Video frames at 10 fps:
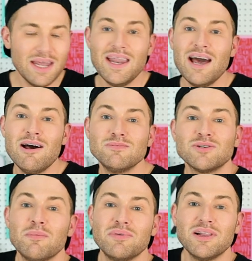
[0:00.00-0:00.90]
And now I'm just
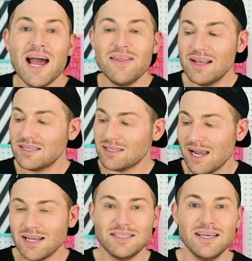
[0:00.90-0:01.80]
gonna apply this
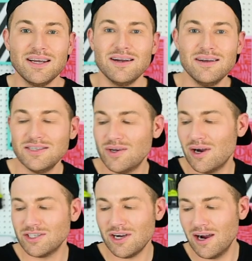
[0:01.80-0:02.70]
like a sticker to
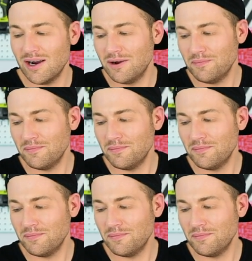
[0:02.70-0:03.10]
our jar.